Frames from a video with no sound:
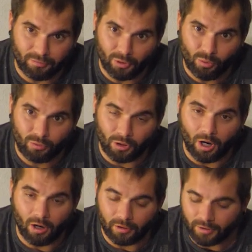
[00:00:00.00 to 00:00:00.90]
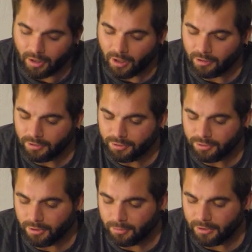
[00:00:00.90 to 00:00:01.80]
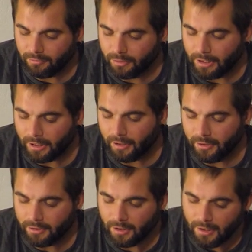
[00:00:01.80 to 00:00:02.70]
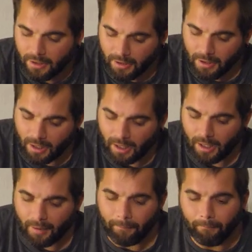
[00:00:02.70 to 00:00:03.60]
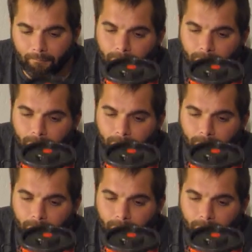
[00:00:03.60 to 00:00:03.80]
over a hundred dollars or something ridiculous. Um,